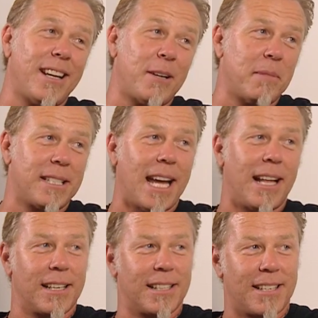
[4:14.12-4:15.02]
on
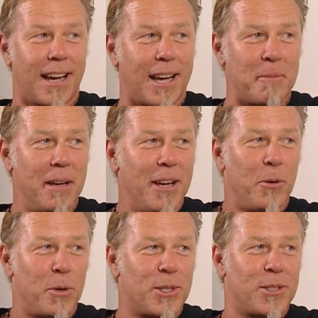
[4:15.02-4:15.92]
Metallica time,
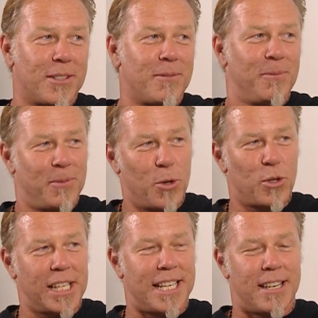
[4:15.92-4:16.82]
which is
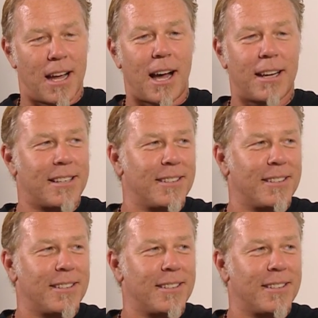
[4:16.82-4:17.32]
usually not,